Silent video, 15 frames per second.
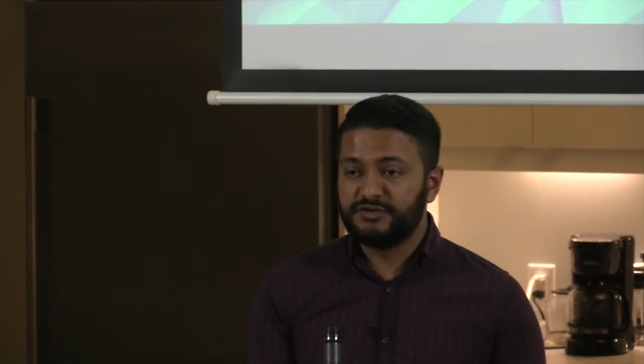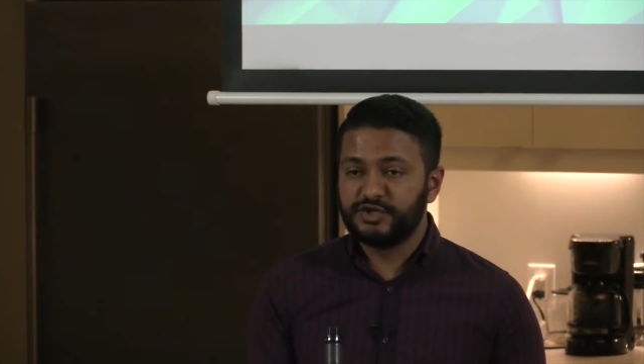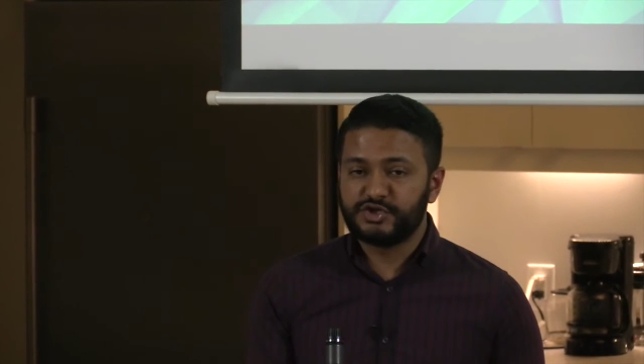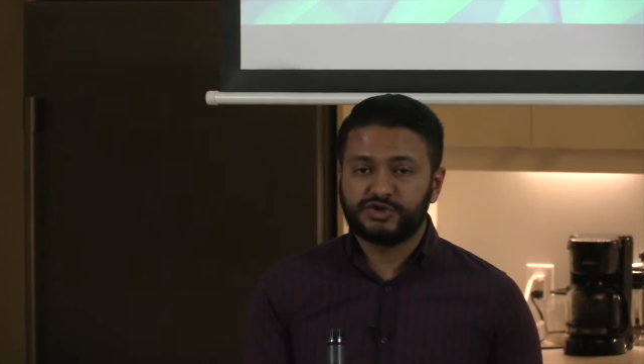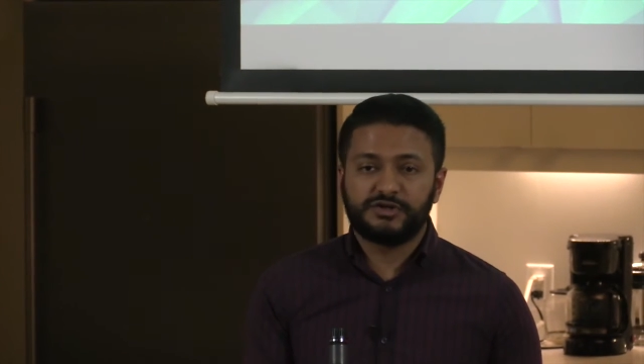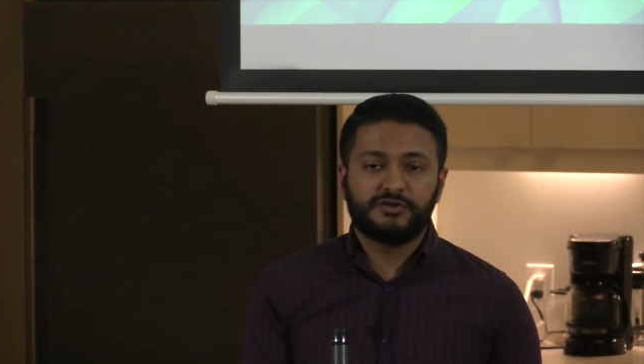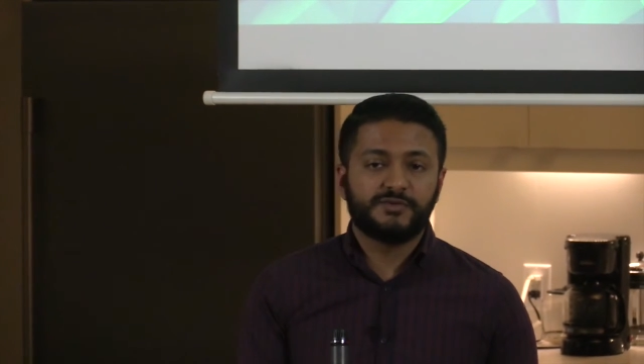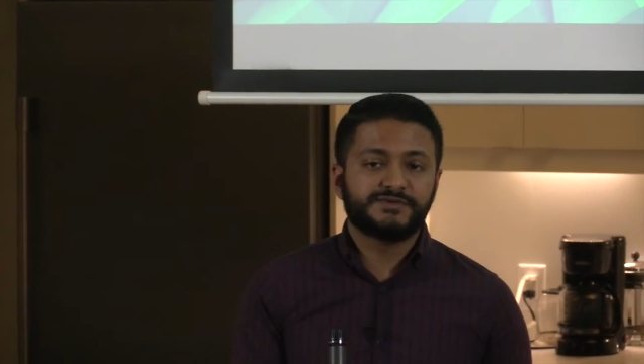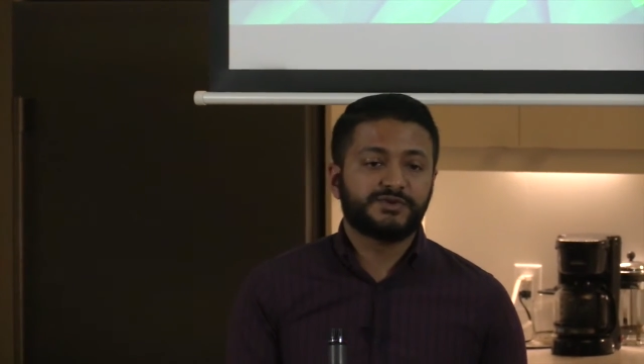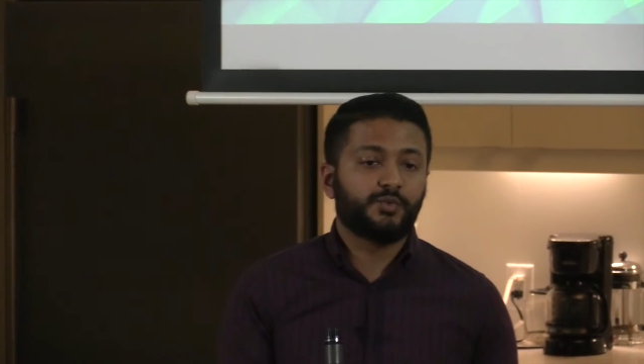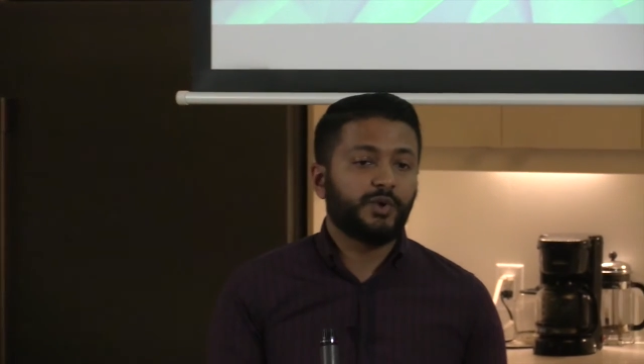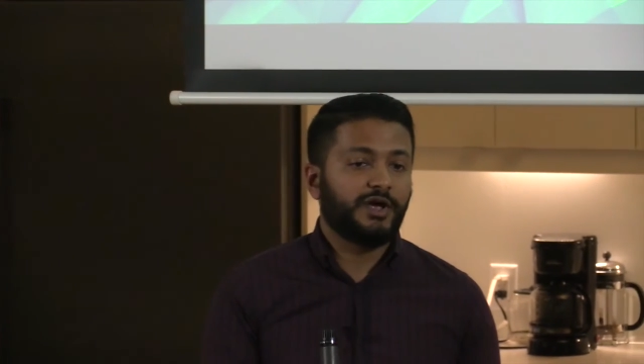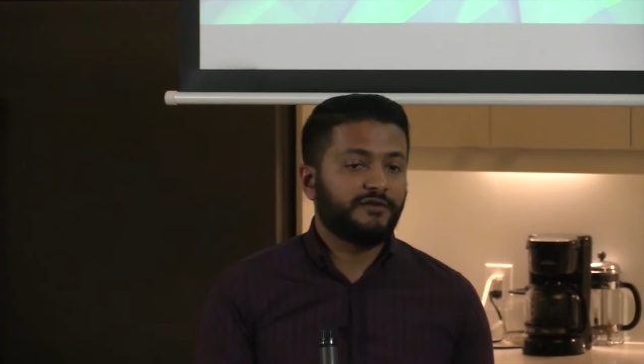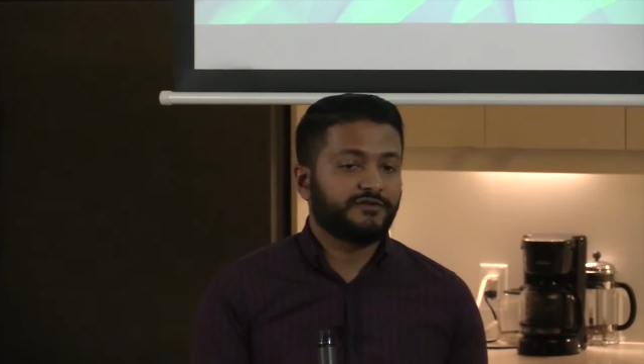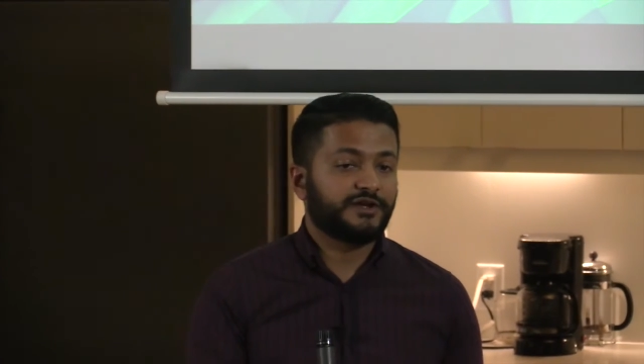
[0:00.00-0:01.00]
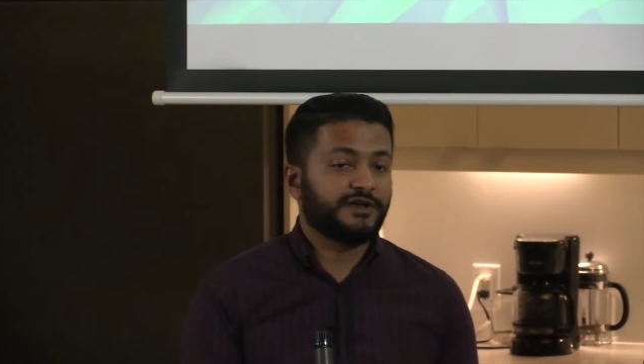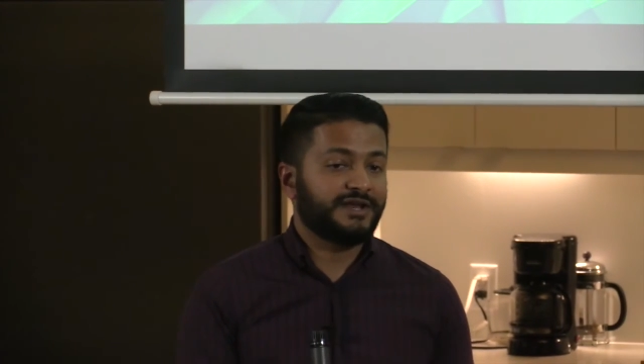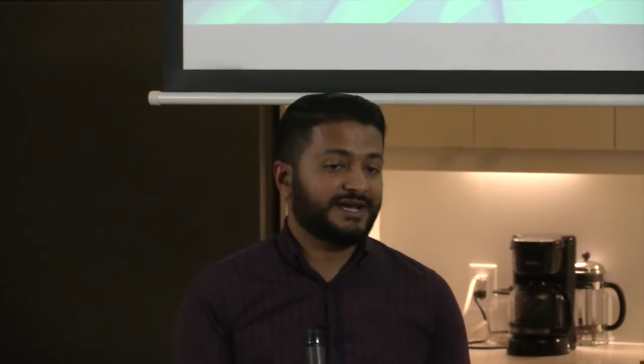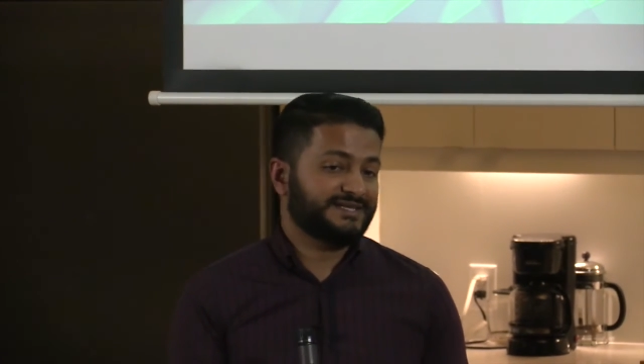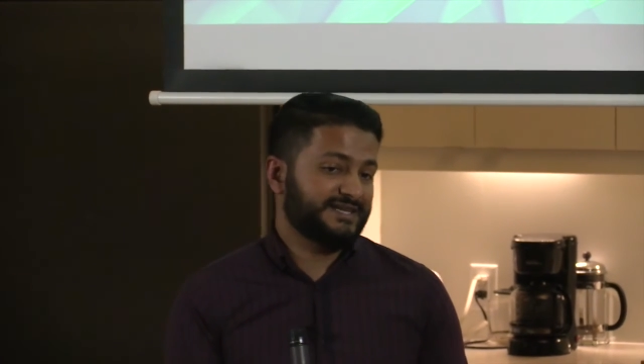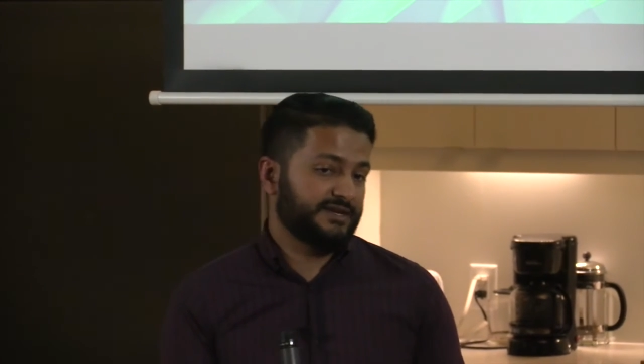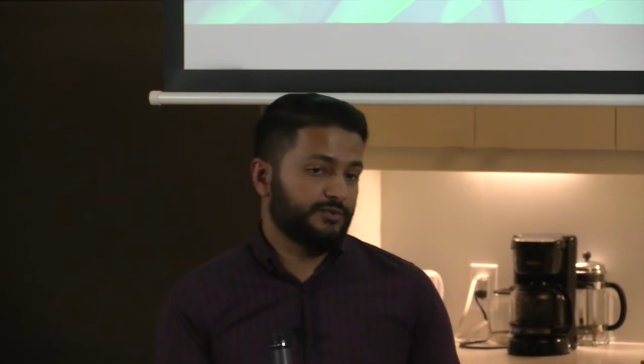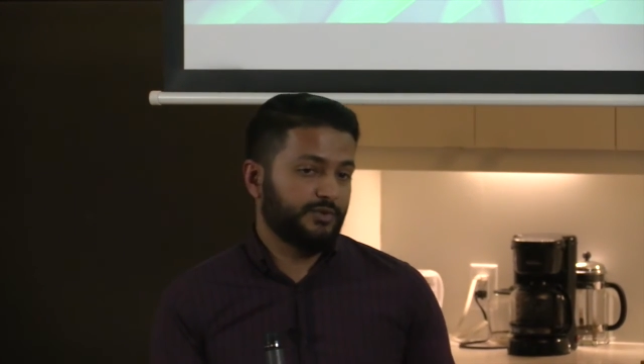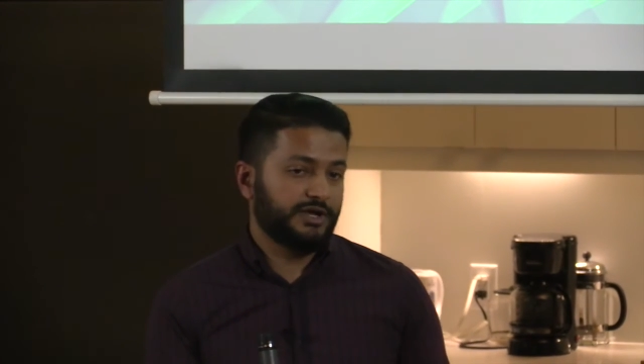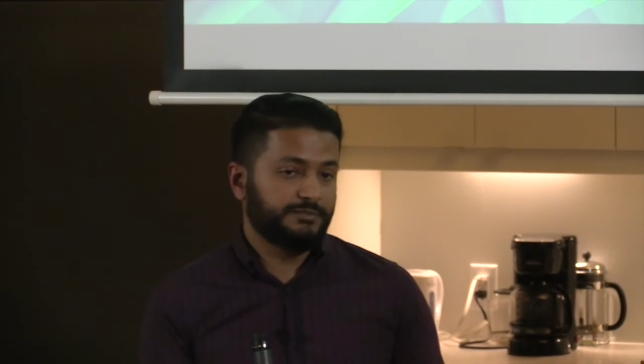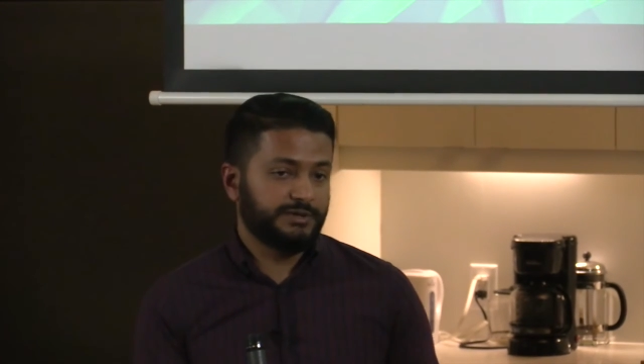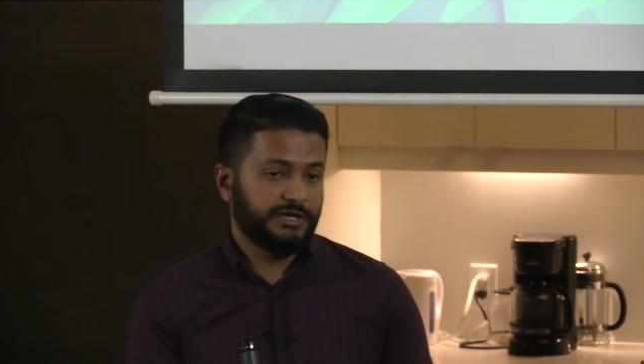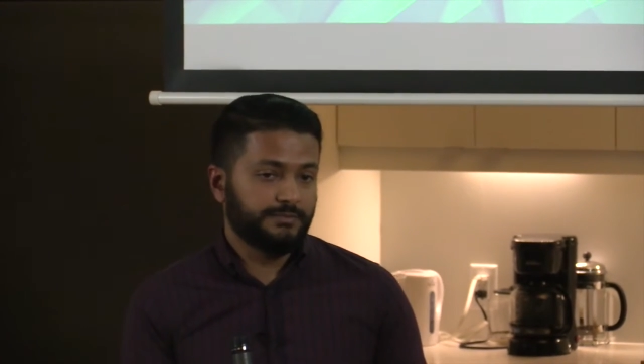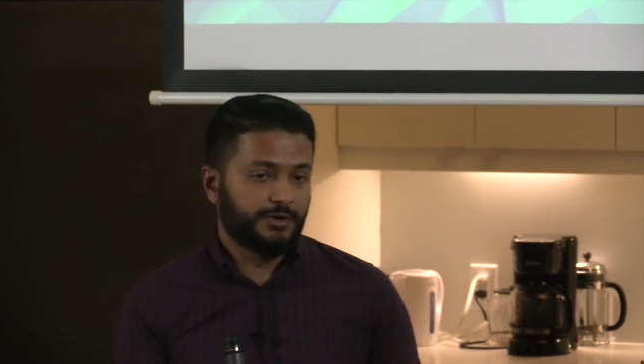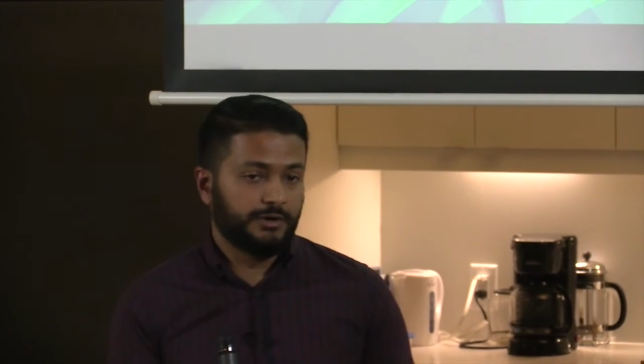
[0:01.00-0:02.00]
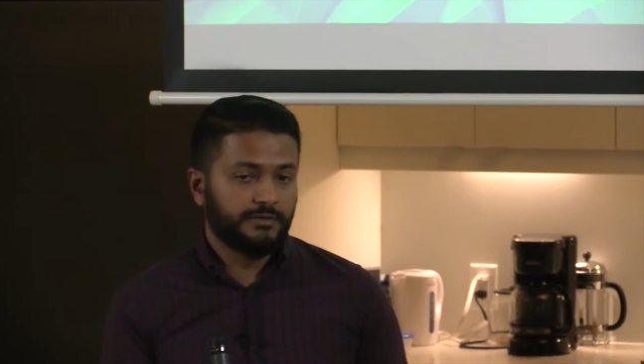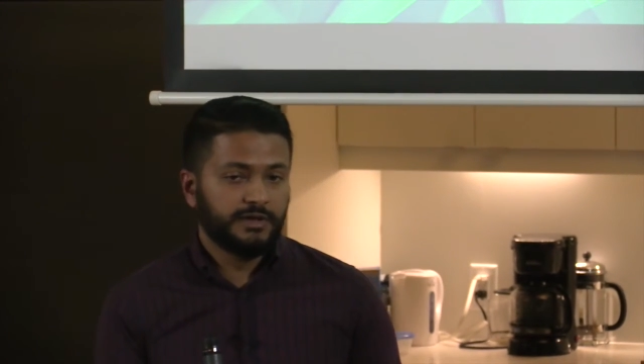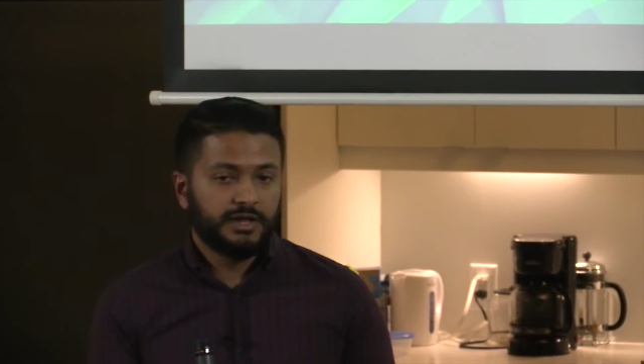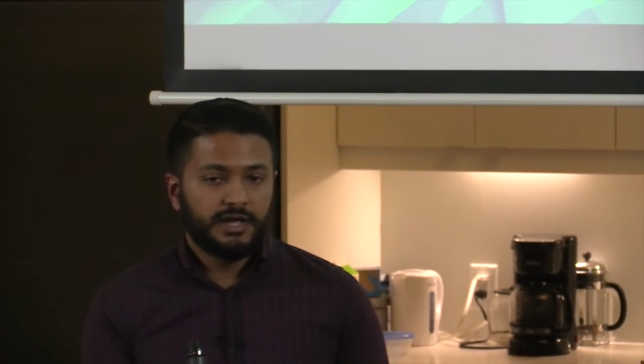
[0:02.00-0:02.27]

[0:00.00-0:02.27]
digital was a way of connecting with people.